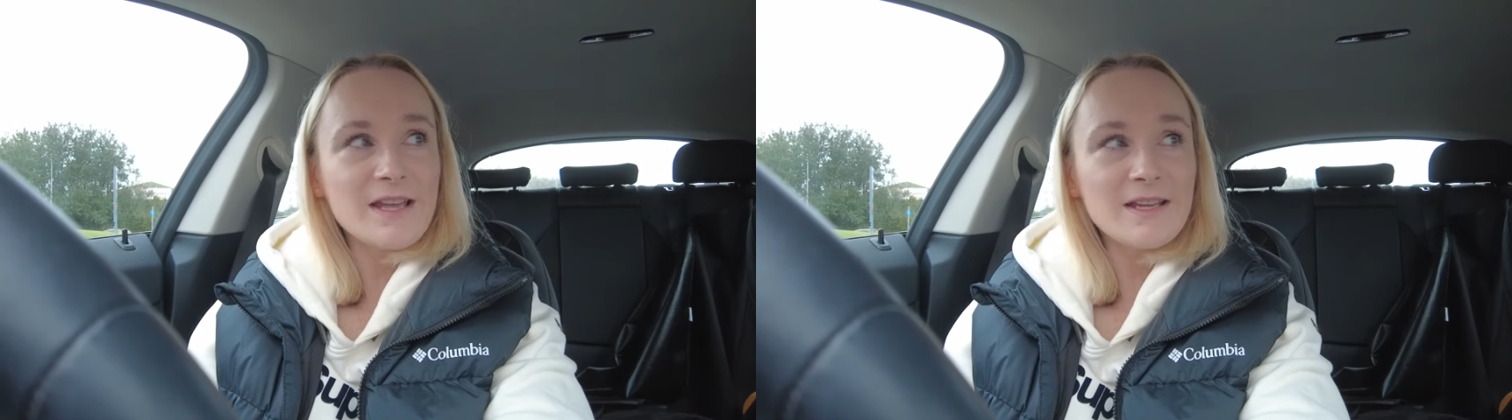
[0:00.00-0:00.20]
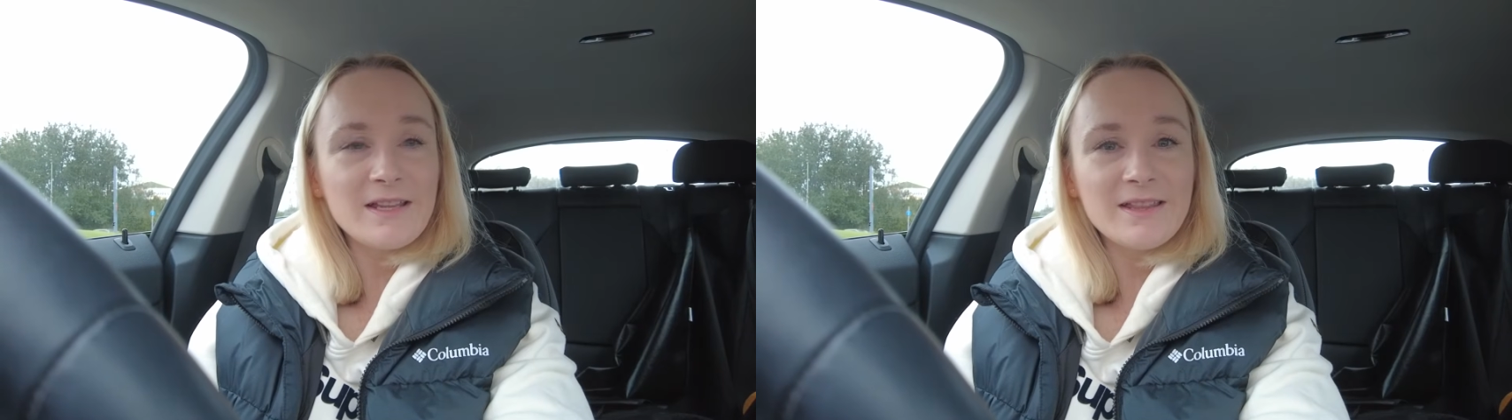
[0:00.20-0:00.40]

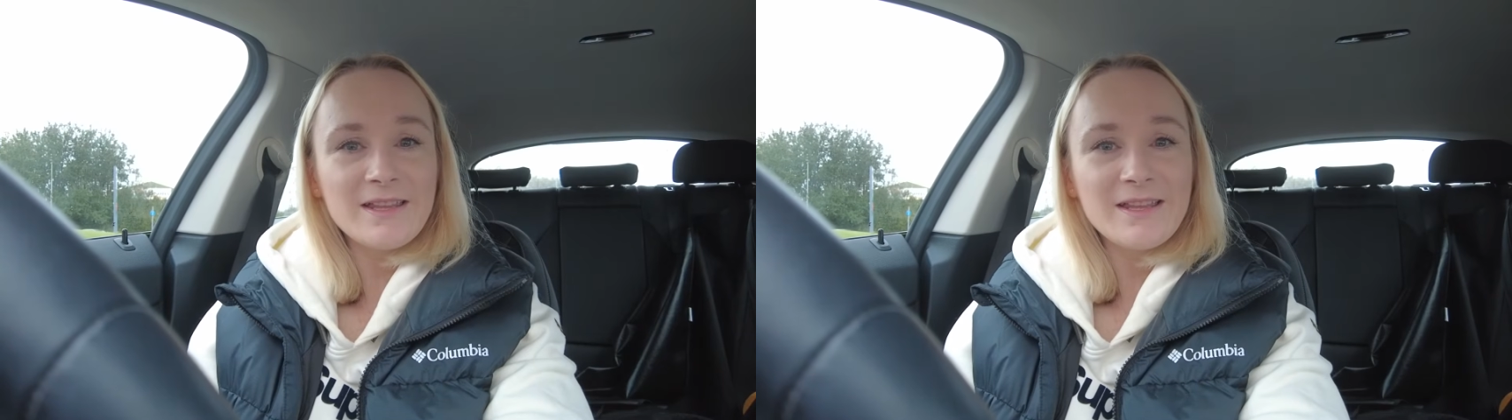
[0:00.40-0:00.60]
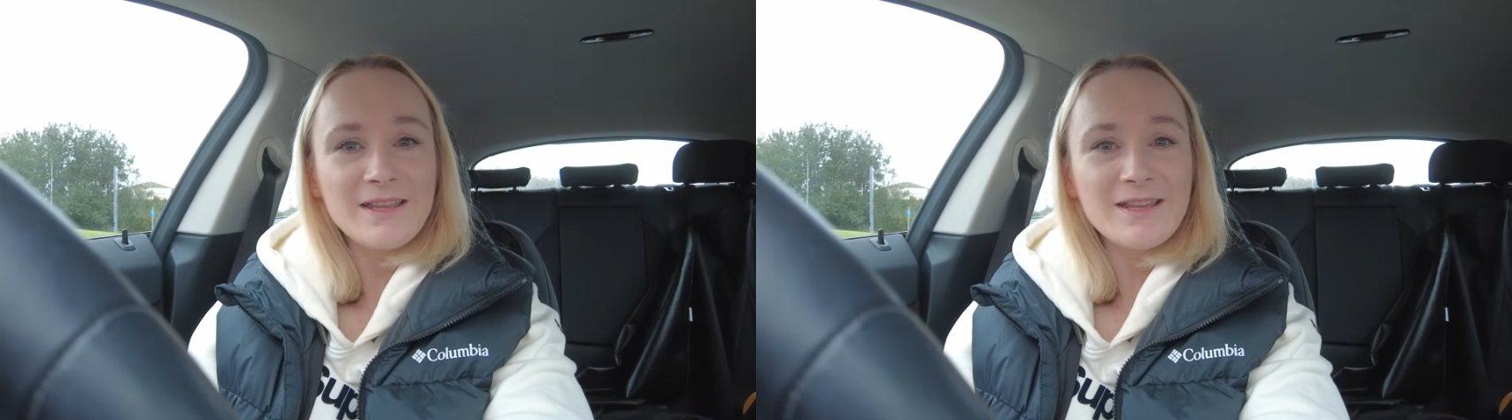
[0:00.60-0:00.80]

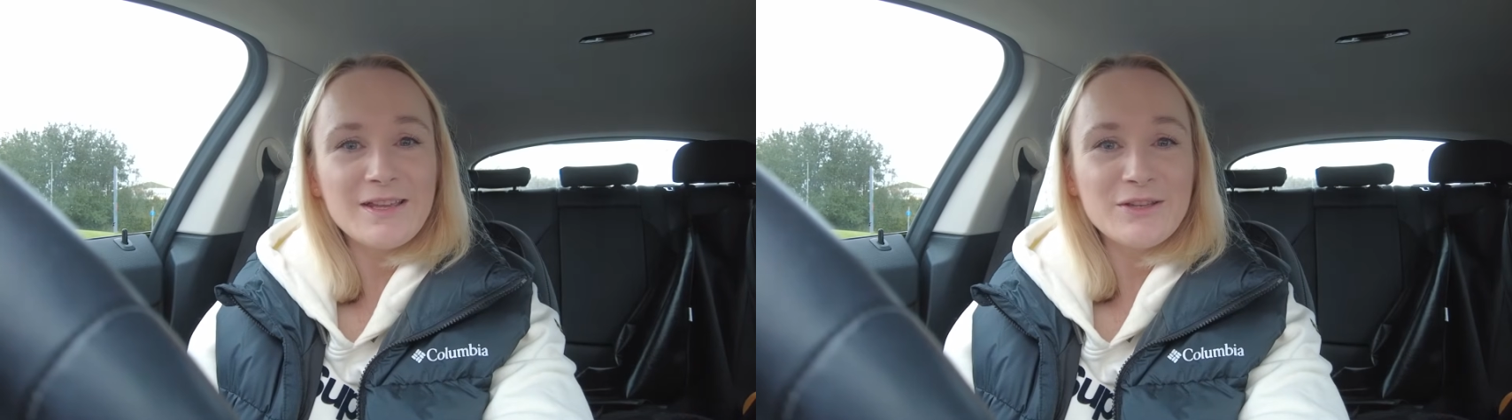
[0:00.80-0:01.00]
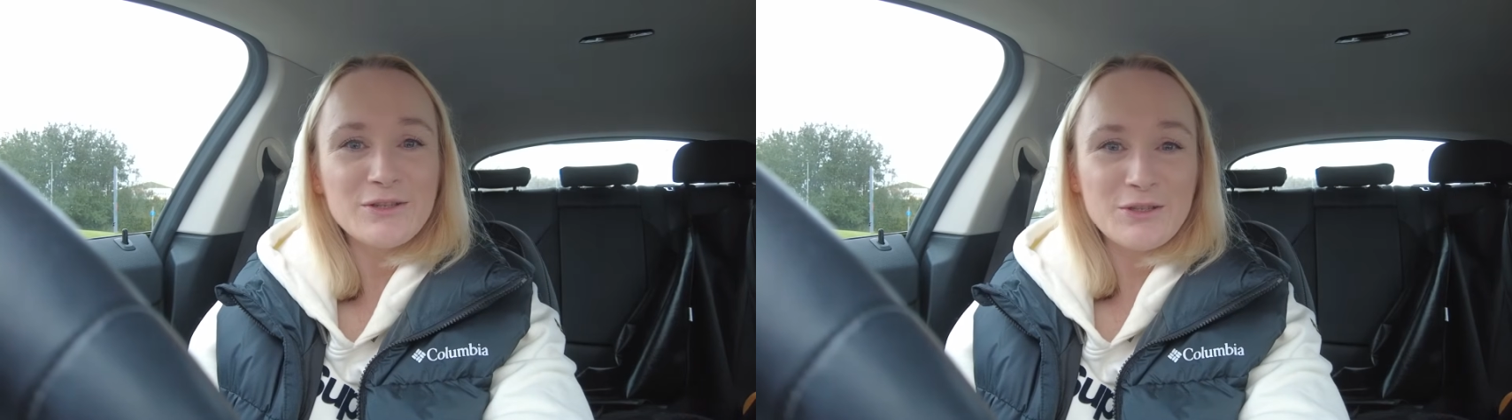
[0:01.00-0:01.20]
anything
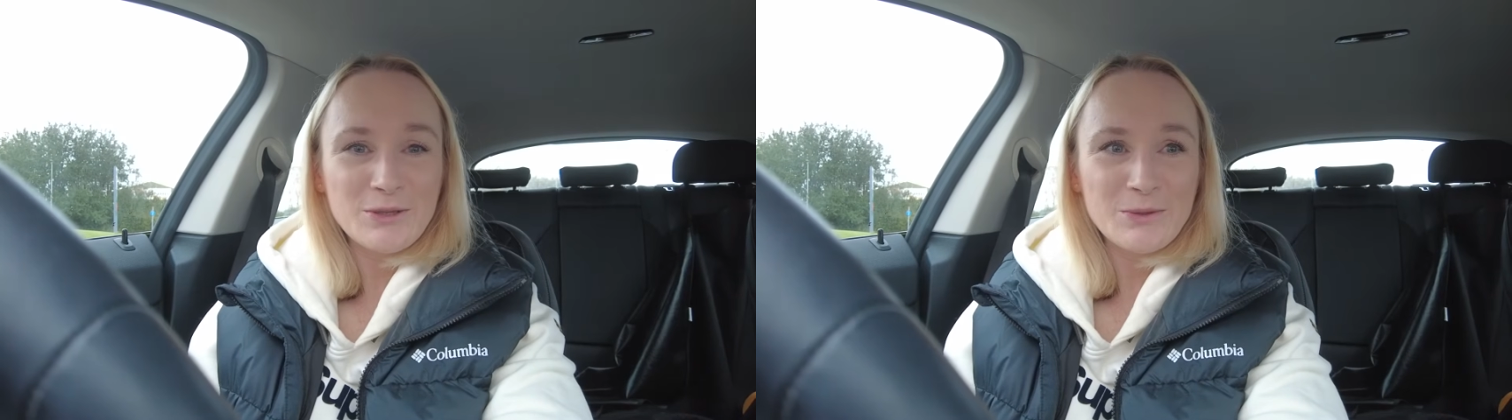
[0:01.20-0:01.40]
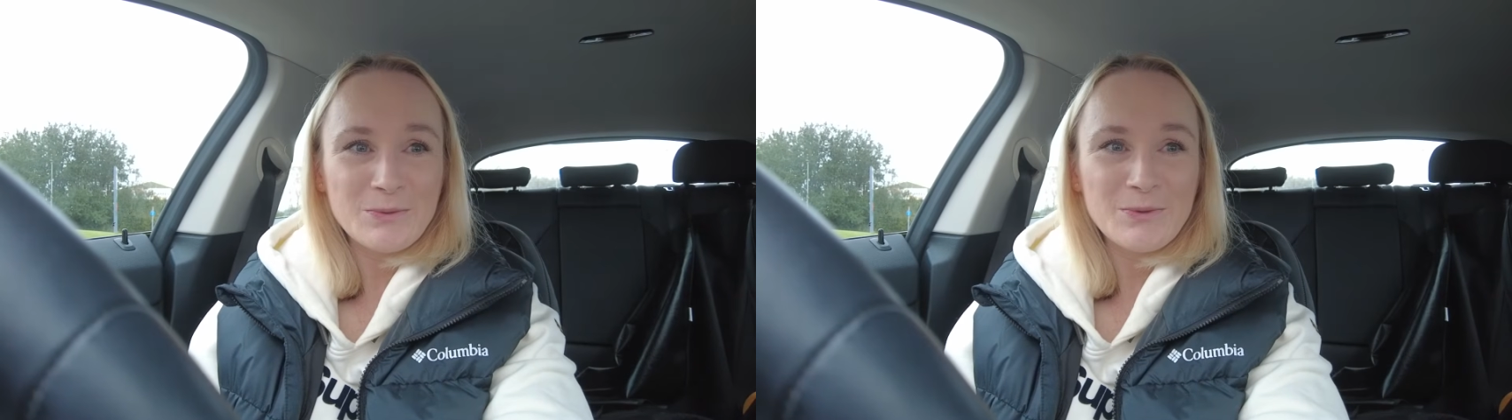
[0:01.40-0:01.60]

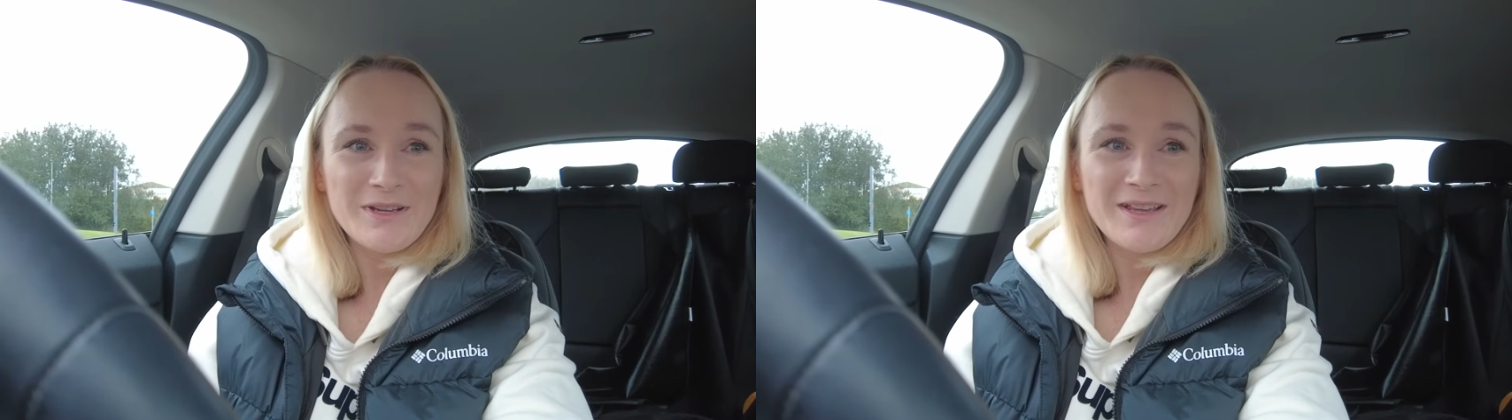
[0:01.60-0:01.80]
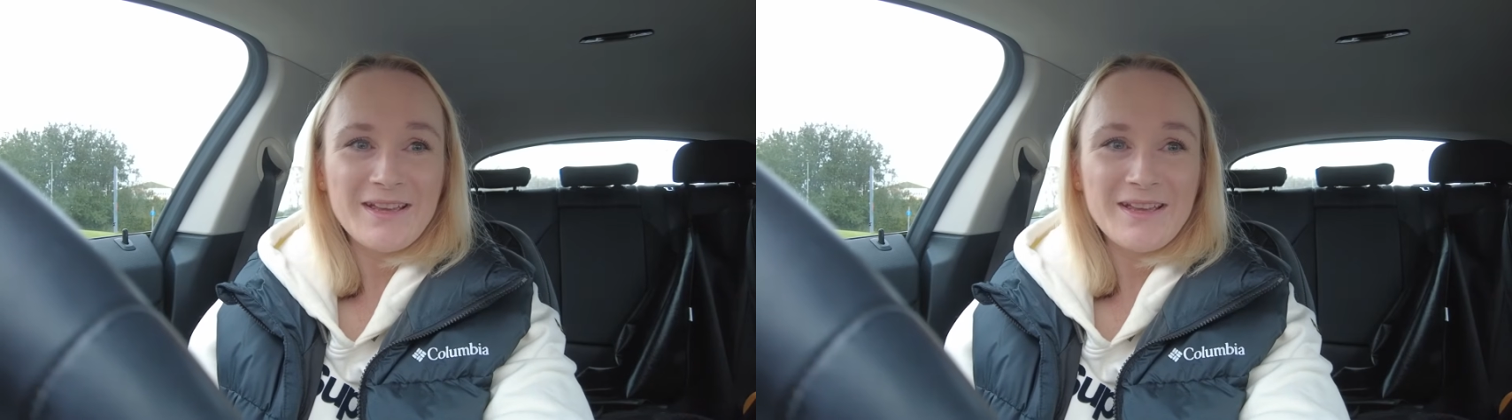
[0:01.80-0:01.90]
new